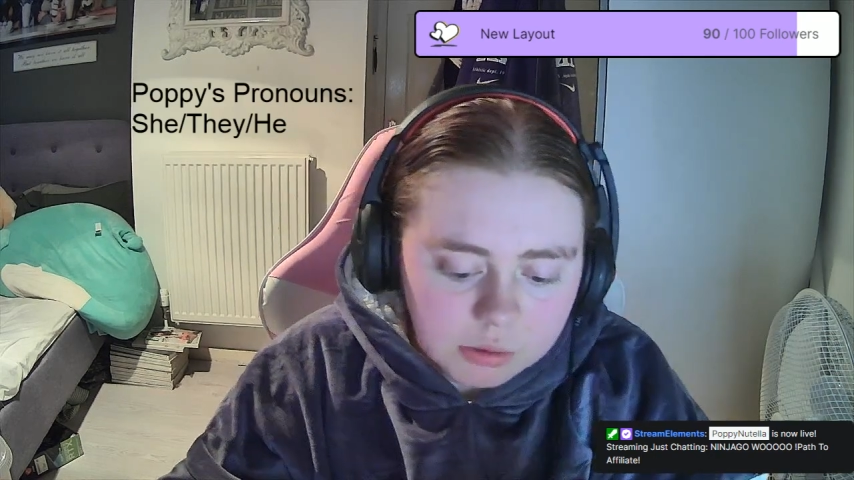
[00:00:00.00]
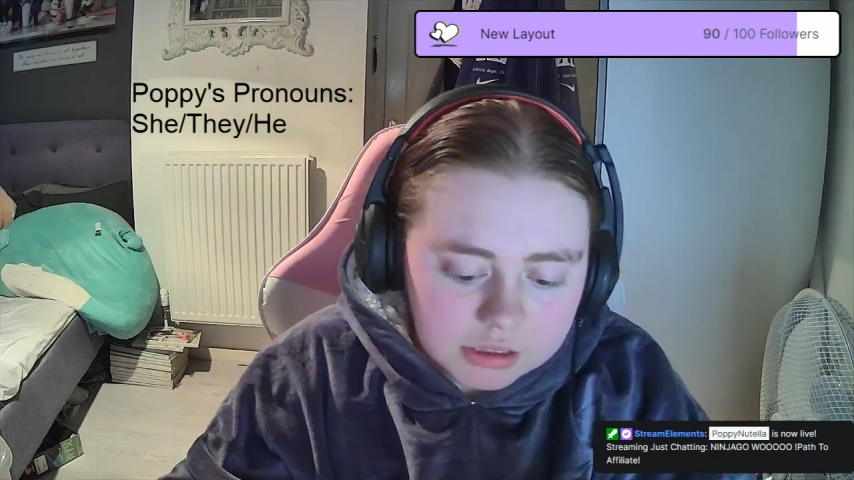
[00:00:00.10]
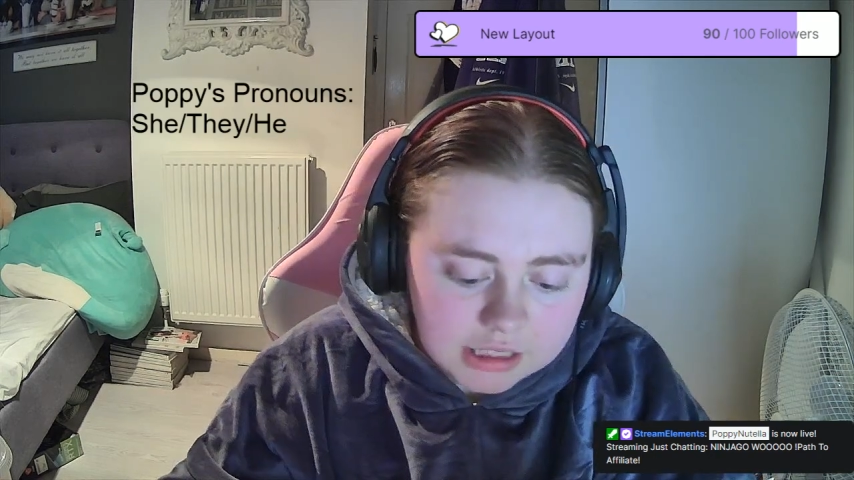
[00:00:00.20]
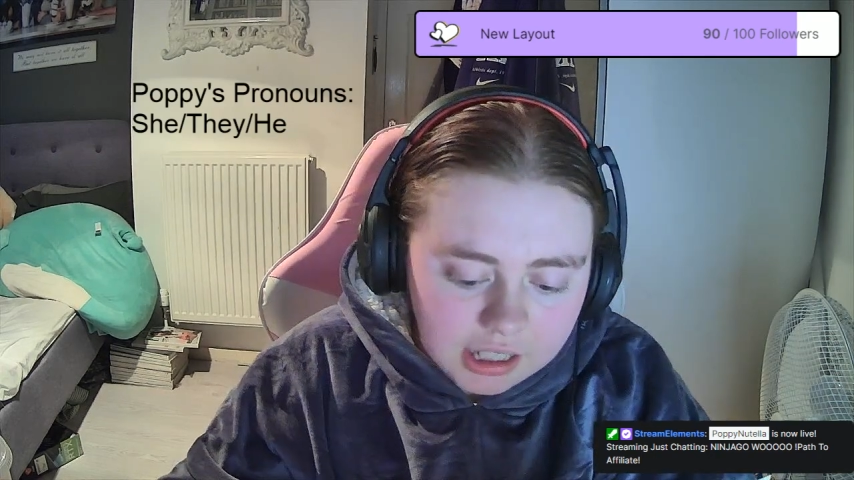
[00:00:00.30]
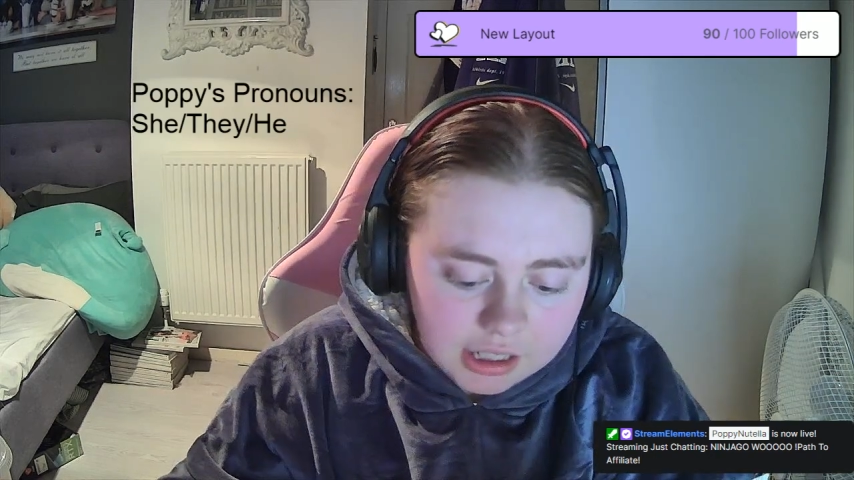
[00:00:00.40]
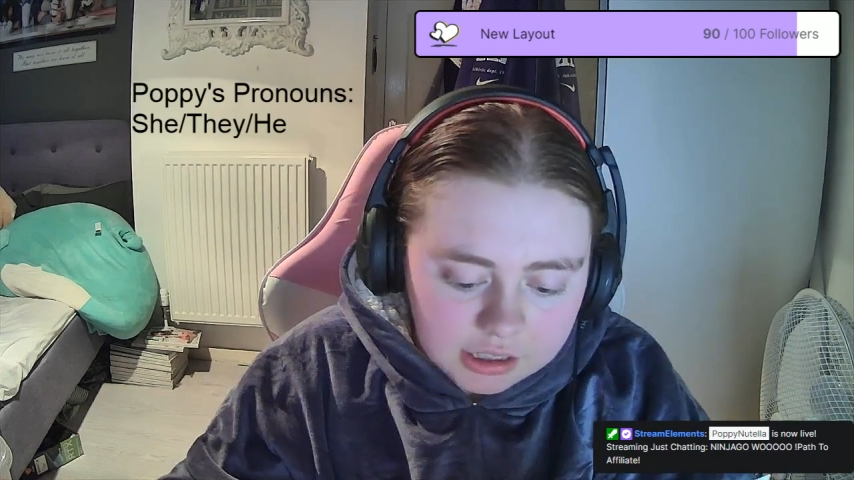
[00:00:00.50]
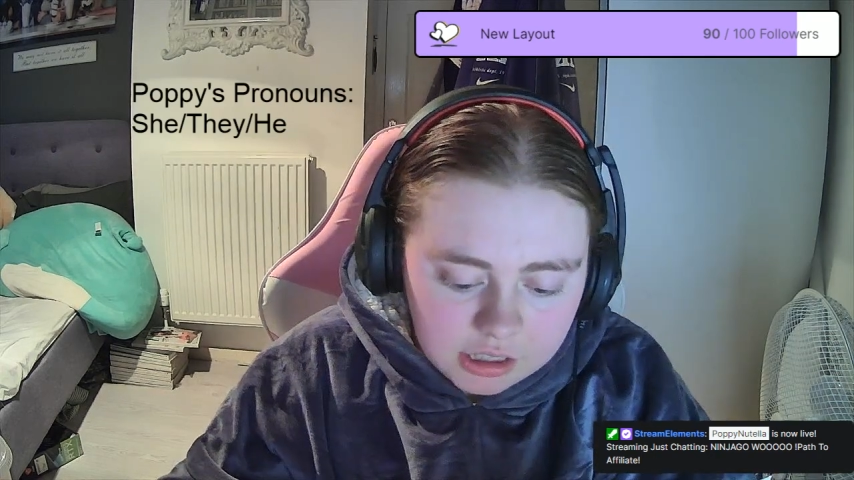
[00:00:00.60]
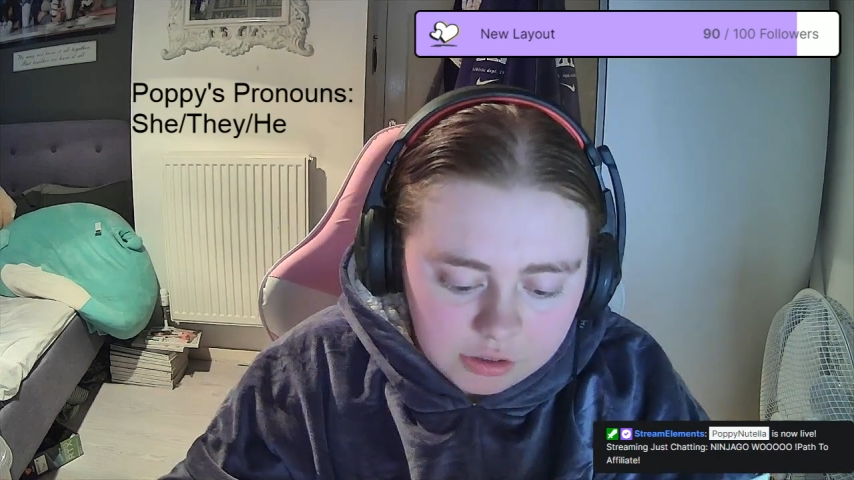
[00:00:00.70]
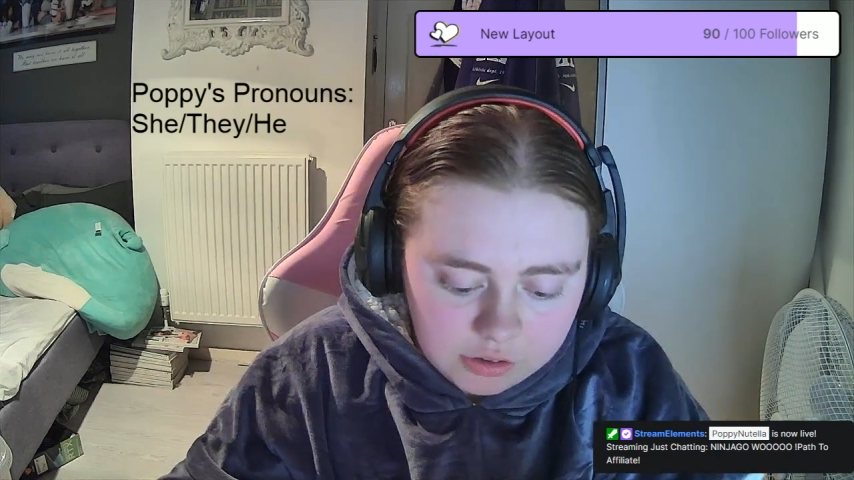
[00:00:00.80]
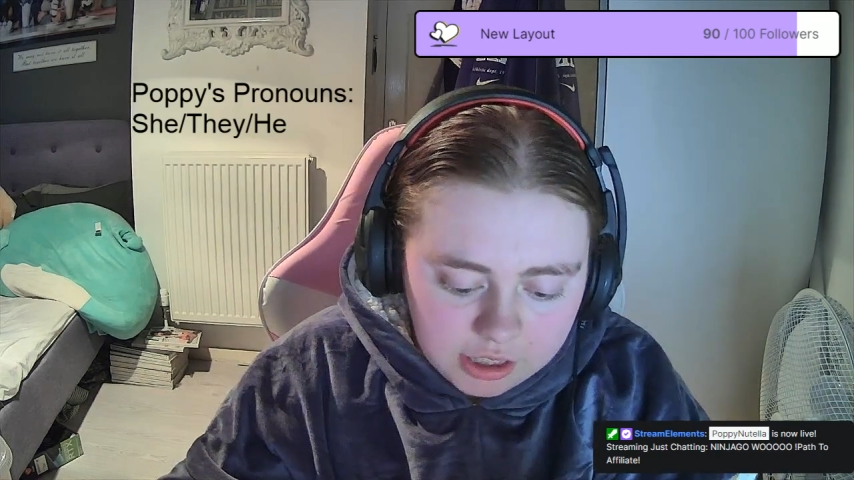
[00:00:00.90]
What's that?
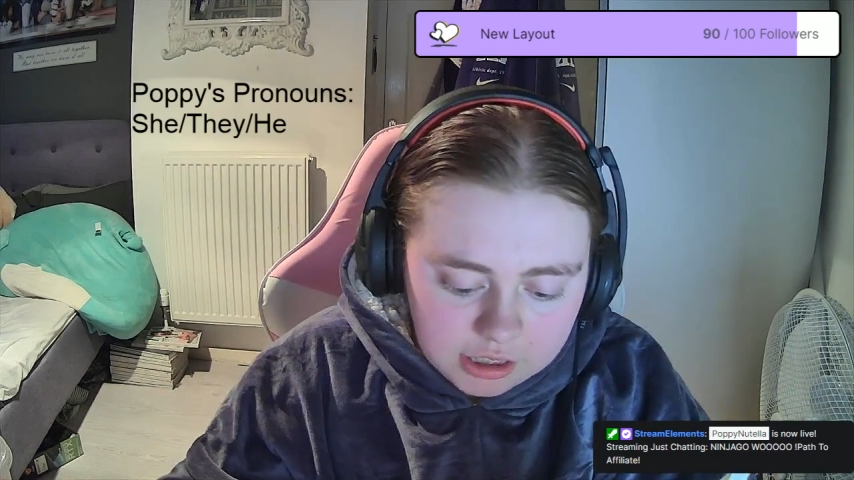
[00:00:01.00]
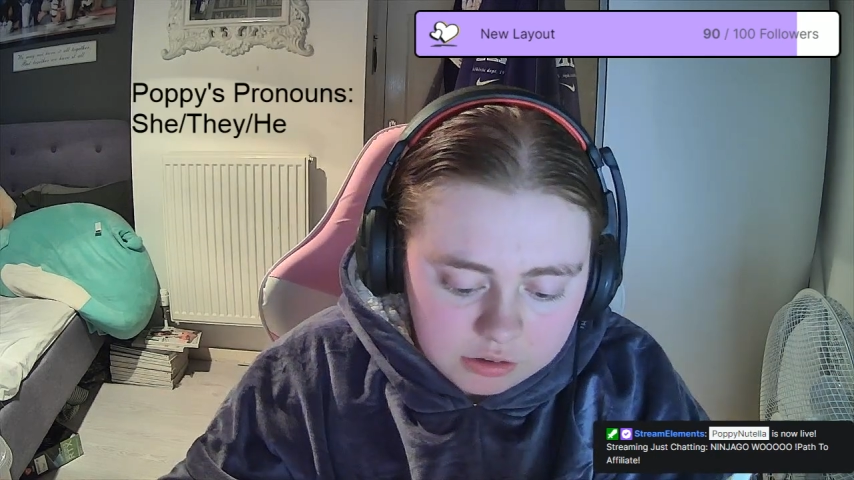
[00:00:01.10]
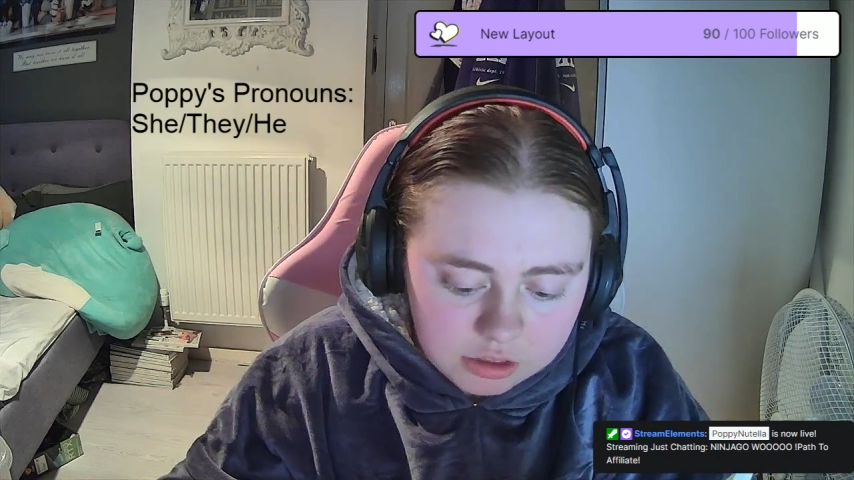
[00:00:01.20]
he cried.